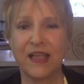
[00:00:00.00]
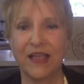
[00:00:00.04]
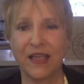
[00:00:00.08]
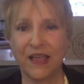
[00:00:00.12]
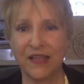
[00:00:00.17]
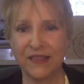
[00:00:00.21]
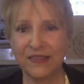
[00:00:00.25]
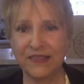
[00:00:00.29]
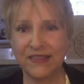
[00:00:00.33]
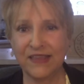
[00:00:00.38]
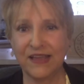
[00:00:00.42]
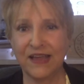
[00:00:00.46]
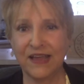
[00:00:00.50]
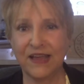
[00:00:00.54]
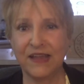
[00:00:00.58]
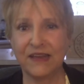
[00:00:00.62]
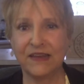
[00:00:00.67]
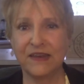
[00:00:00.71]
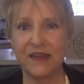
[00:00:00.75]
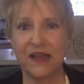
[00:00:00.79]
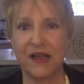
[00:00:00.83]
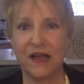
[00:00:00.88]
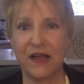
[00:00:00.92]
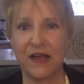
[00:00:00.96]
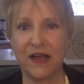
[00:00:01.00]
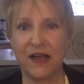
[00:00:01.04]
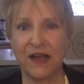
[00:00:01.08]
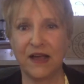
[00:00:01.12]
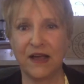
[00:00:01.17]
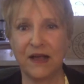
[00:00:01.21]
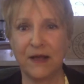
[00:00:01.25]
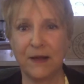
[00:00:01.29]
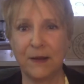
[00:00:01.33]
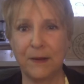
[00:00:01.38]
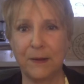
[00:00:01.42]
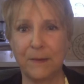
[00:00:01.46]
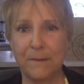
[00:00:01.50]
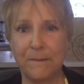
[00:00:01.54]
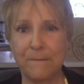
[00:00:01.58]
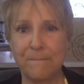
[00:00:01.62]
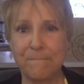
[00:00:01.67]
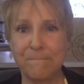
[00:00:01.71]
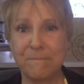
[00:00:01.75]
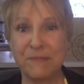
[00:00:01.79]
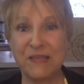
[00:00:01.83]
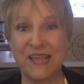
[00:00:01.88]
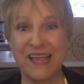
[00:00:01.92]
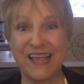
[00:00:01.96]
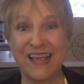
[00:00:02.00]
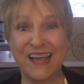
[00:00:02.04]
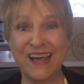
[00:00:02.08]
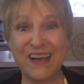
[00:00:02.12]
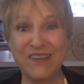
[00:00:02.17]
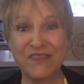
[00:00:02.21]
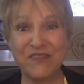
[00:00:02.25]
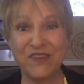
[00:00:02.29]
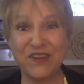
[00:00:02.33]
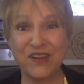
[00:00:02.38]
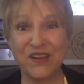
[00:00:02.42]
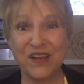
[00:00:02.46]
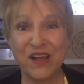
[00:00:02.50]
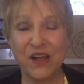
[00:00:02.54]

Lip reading: And then F